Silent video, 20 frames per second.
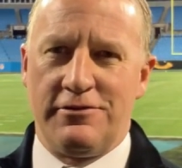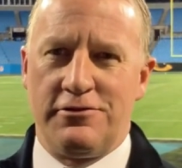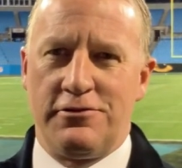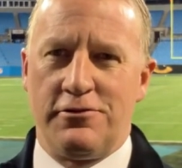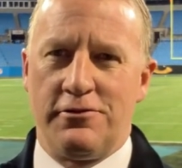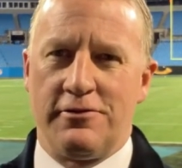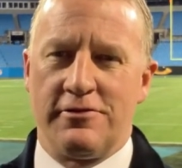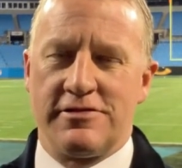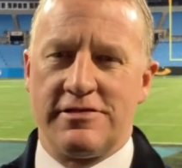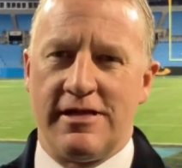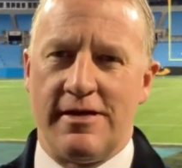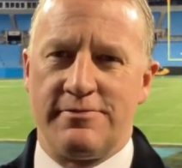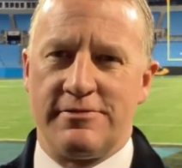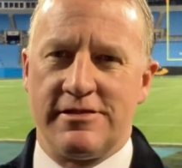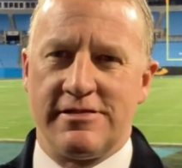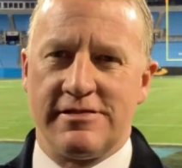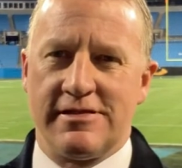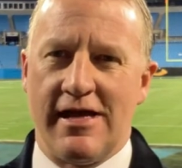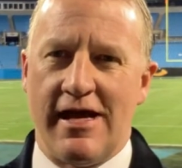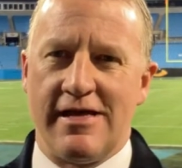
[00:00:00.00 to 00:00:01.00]
two
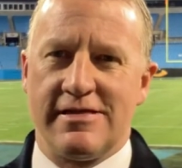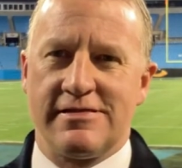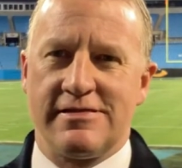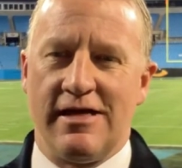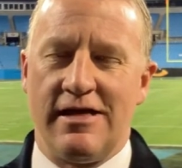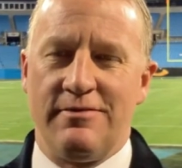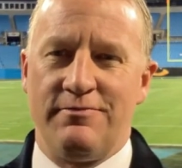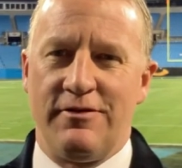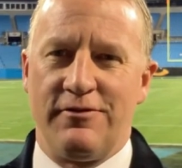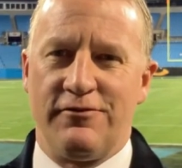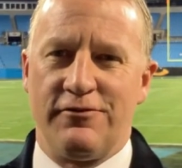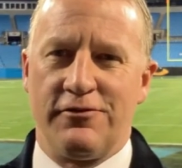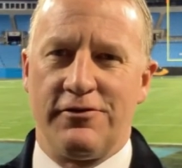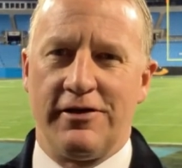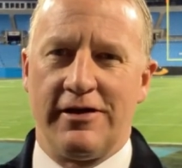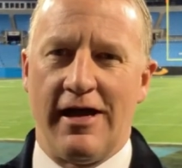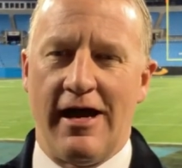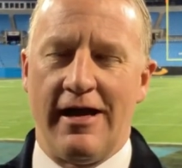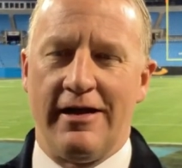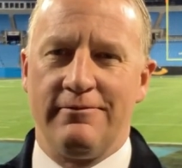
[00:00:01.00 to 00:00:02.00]
interceptions last night
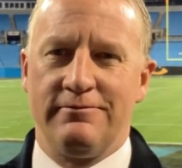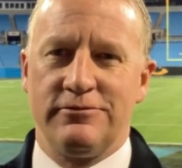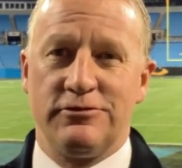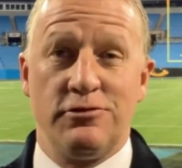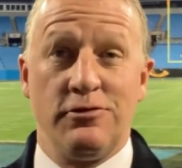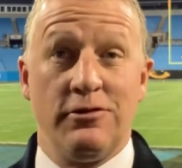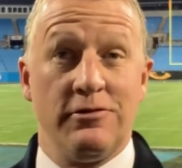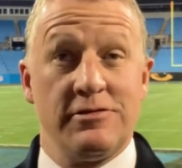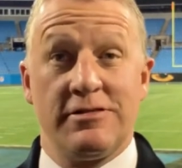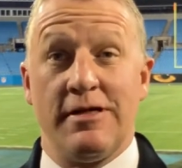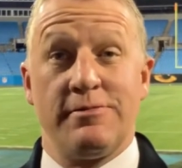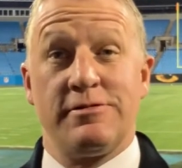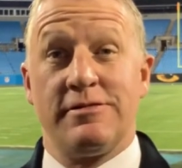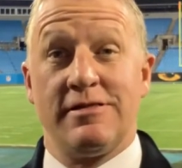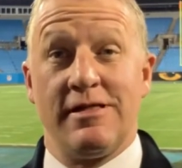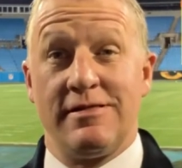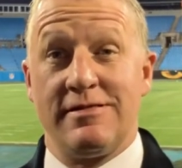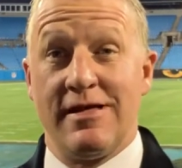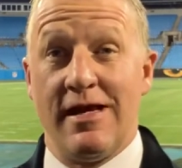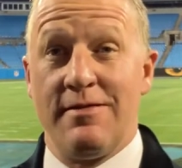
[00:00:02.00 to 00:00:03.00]
before he got him. Two
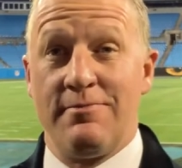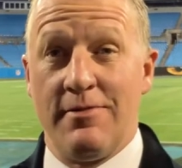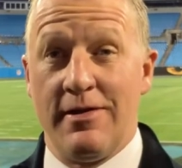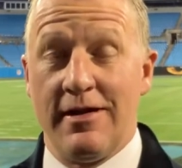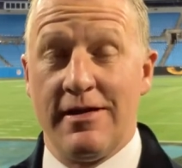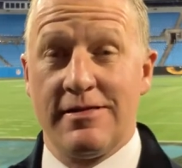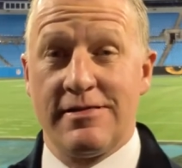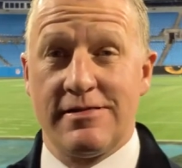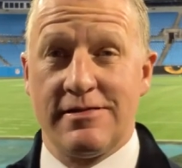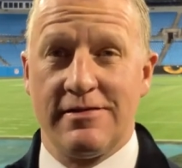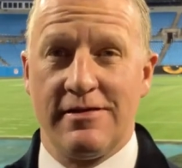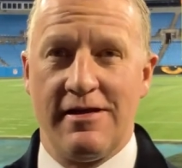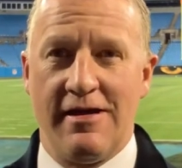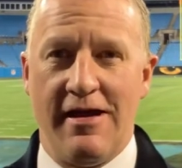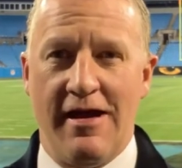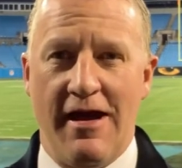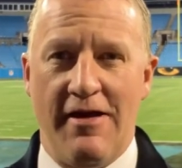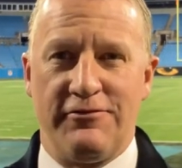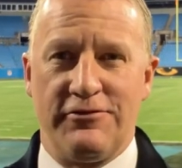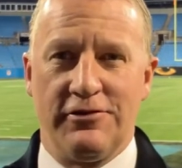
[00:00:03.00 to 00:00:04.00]
interceptions in 10 minutes
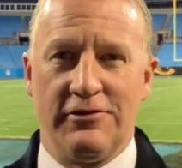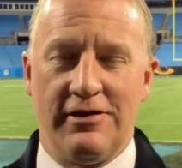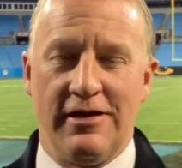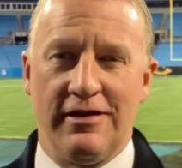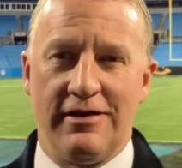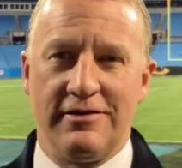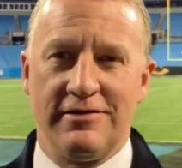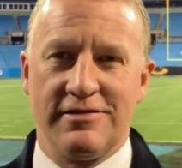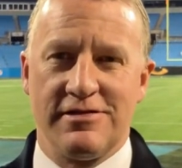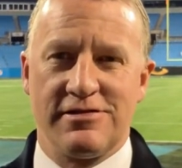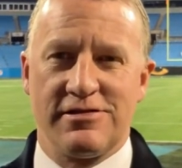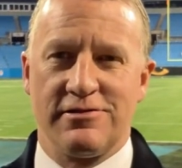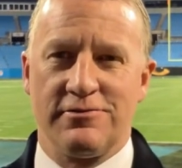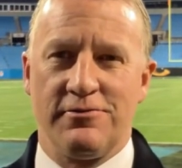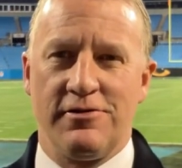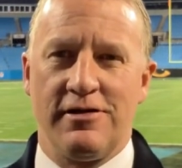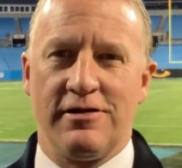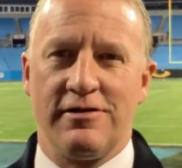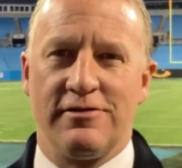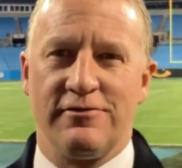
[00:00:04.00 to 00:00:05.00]
after getting just
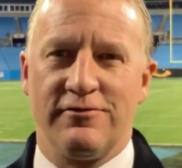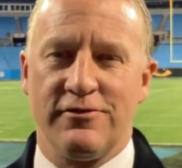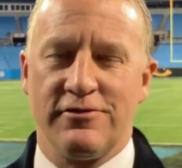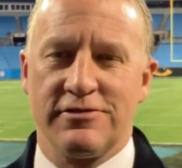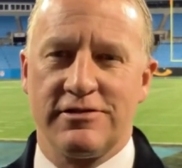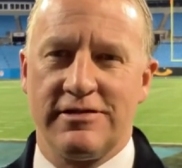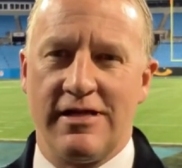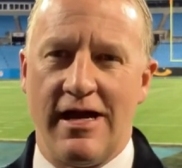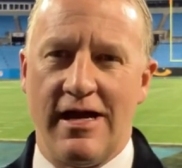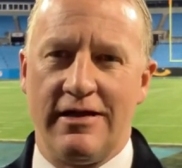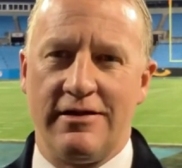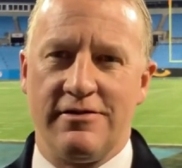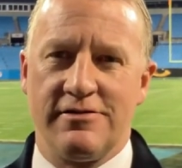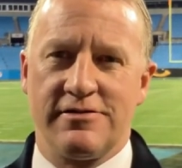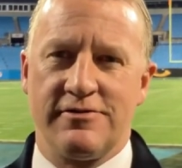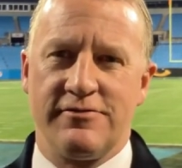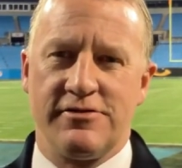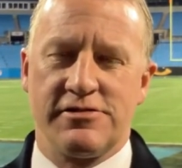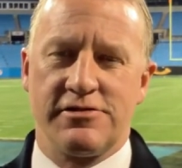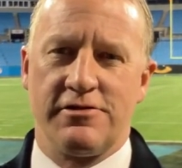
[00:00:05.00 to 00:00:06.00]
three in his first nine
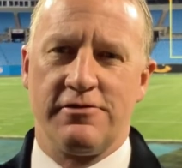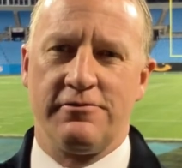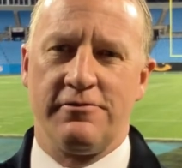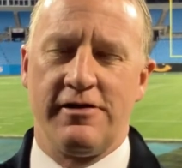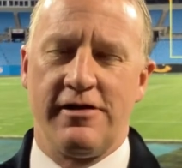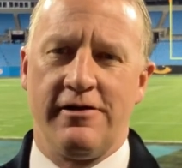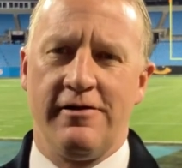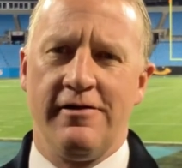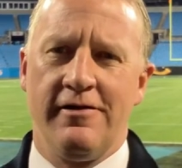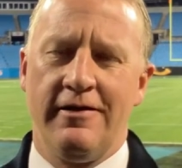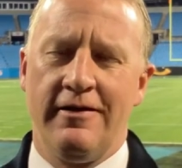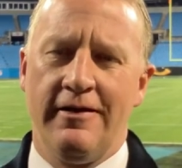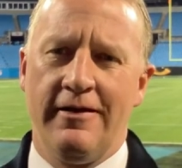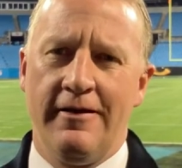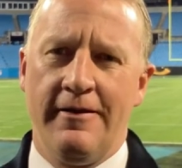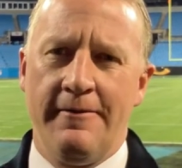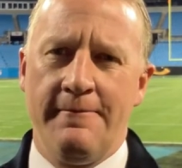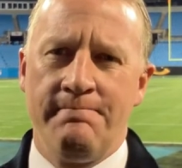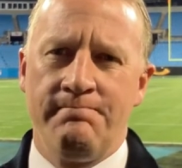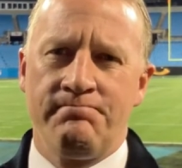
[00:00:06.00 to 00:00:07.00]
years of his career.
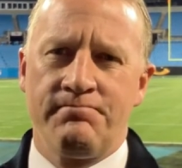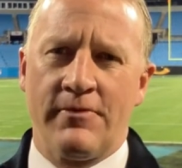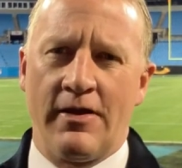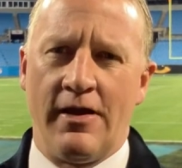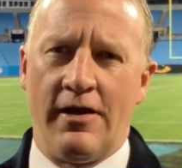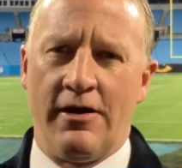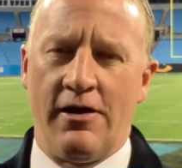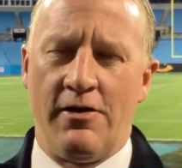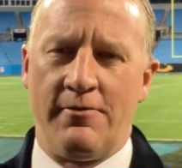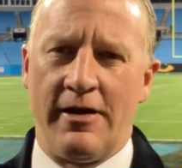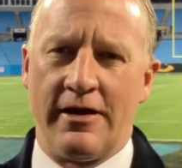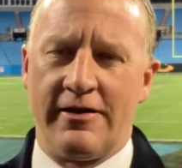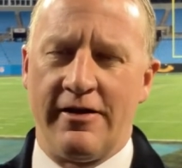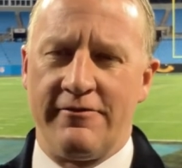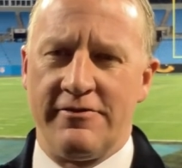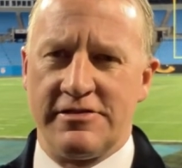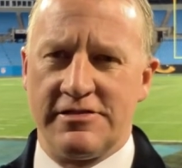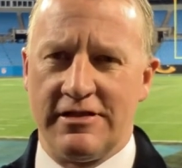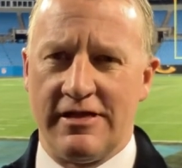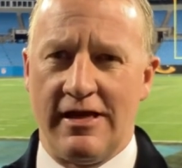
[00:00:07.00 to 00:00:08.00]
And all my
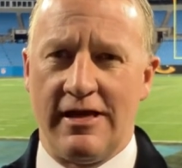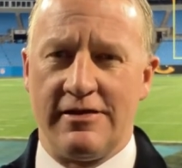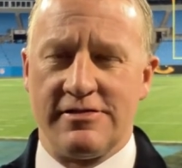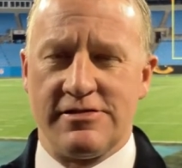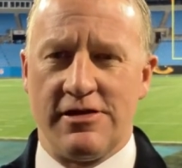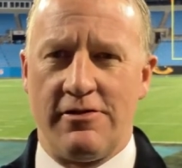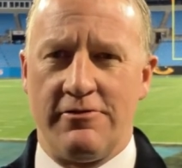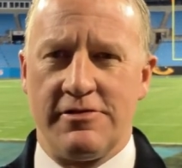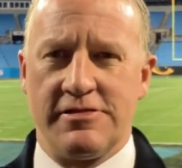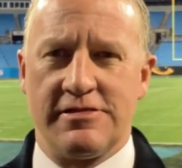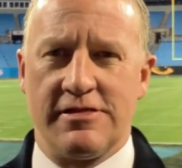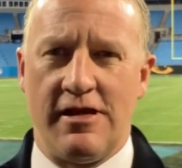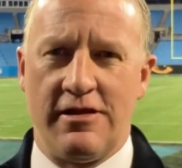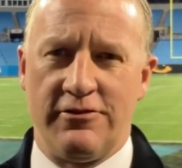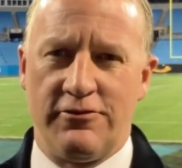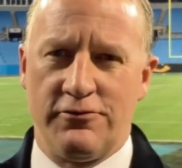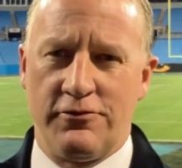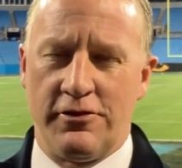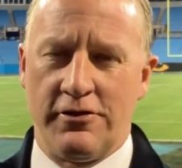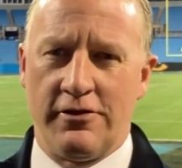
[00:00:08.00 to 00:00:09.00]
coverage, again, is always
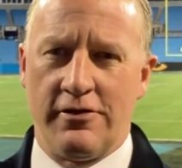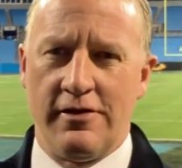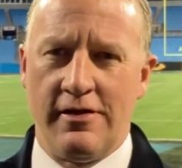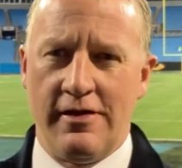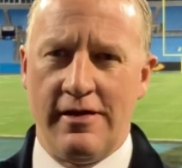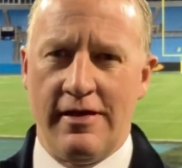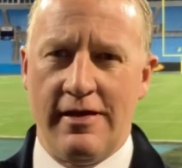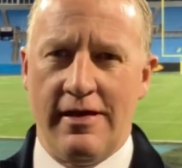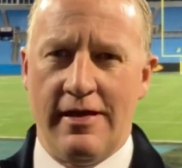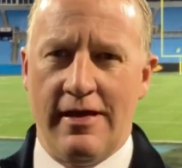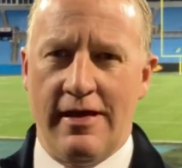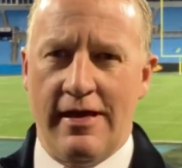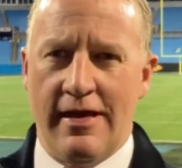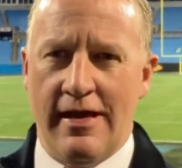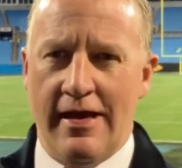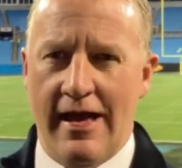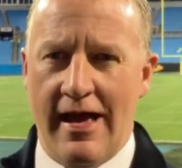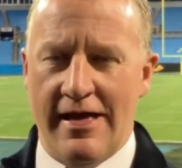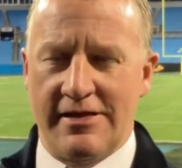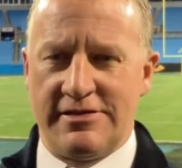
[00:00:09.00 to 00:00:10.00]
on Twitter
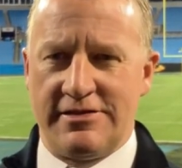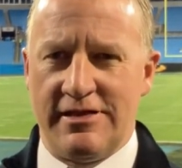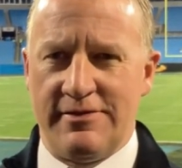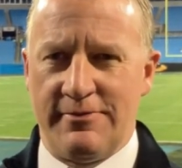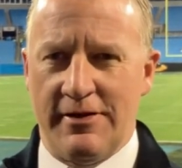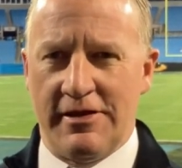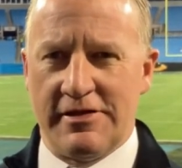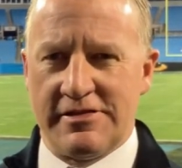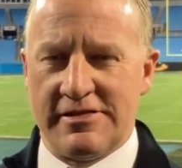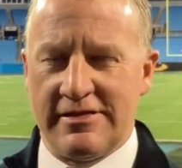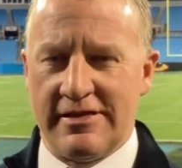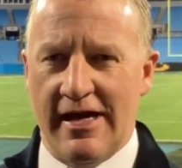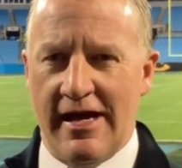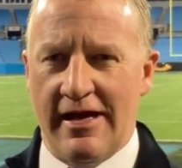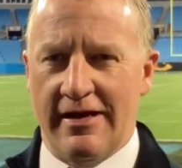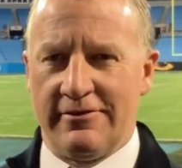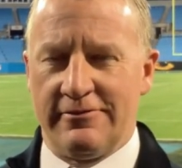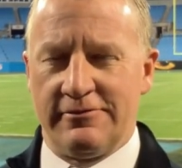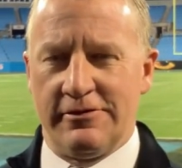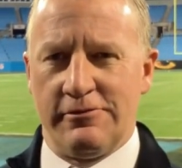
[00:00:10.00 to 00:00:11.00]
at
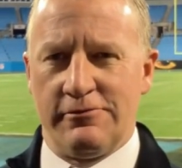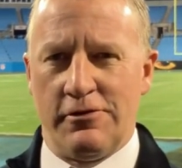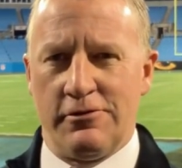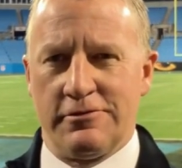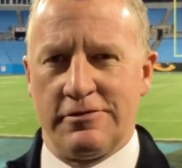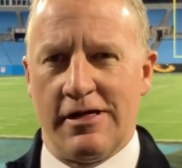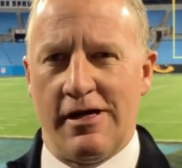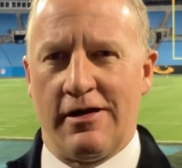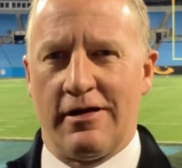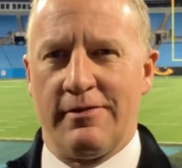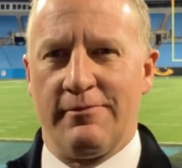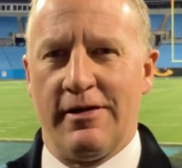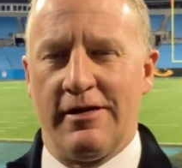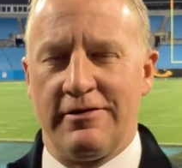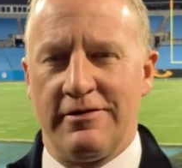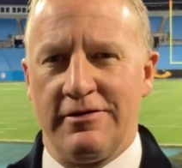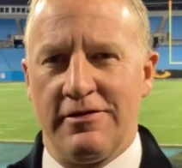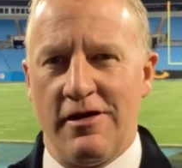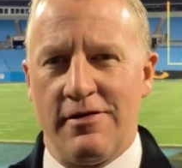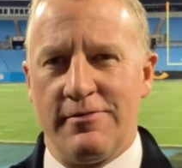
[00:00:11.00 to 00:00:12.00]
GBellSeattle. We won't talk
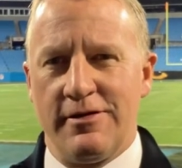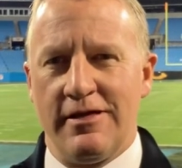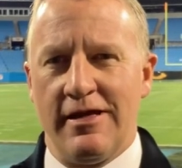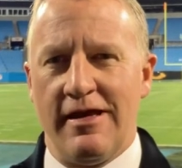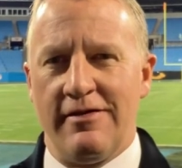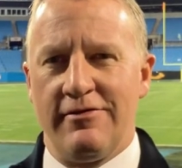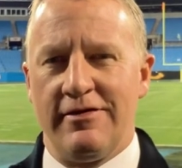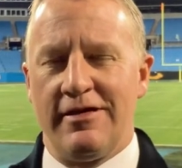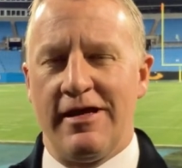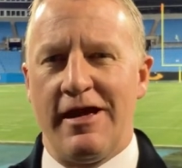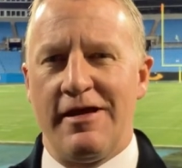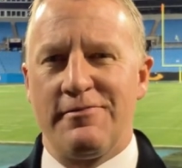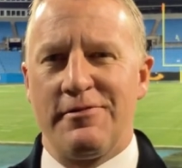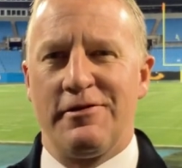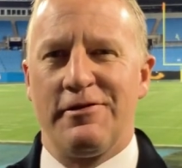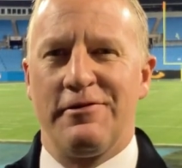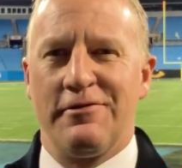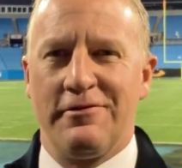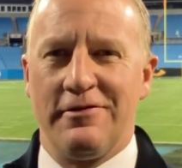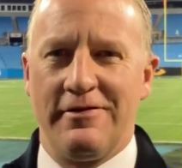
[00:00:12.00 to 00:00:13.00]
about the Army-Navy game,
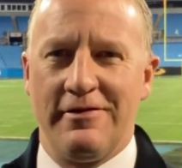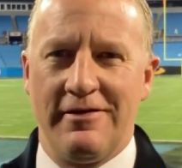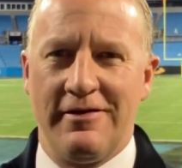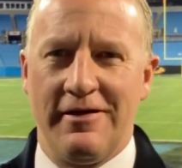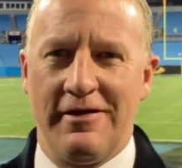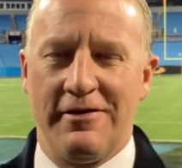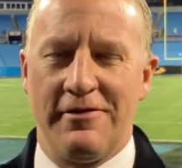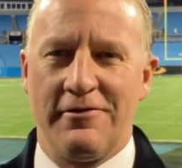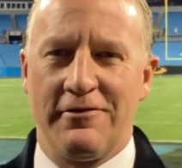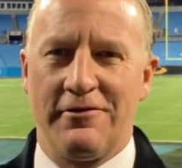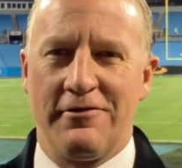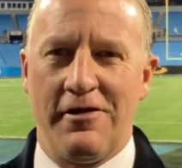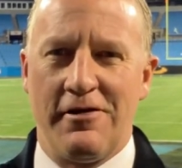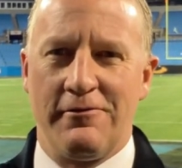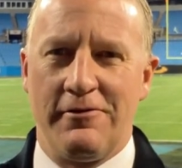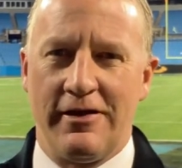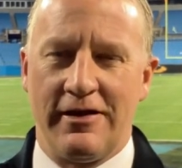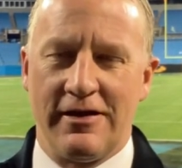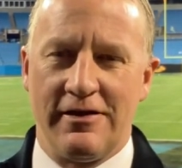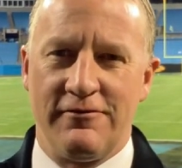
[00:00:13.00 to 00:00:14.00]
although another
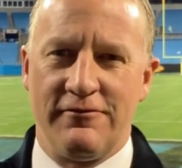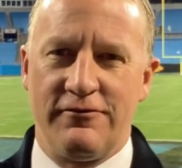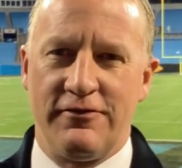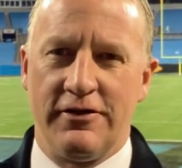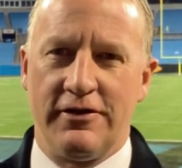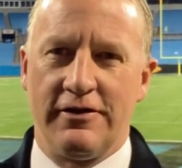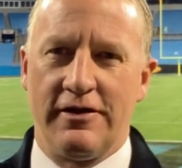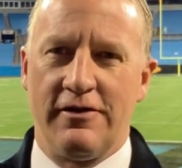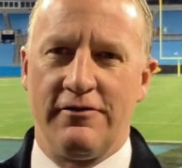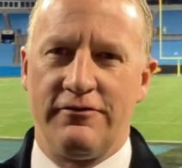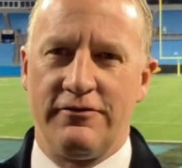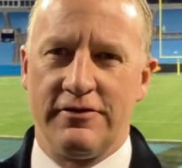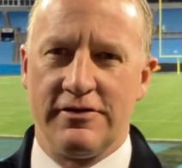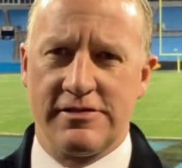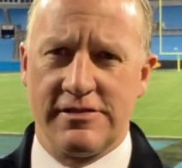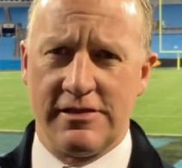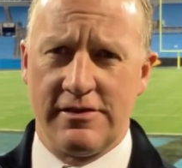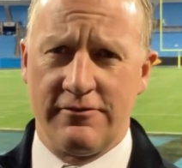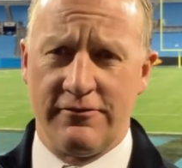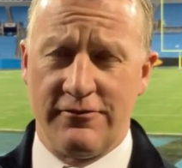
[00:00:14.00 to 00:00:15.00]
great weekend in
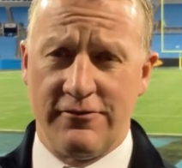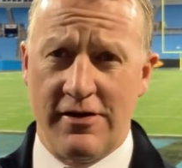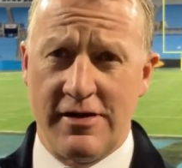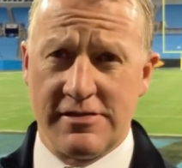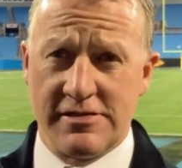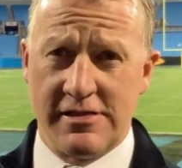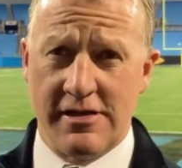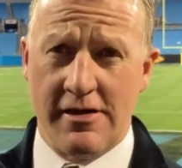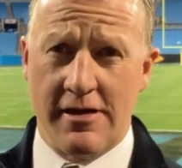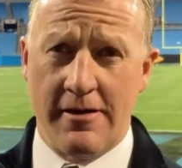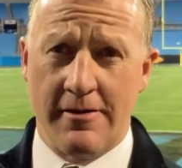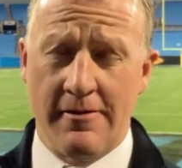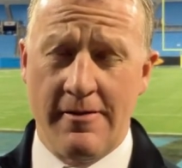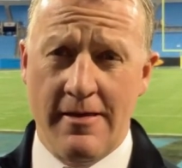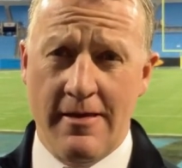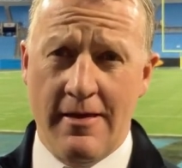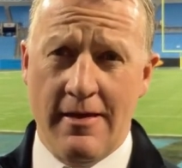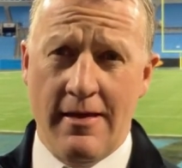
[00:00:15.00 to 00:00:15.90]
Philadelphia, seeing friends there.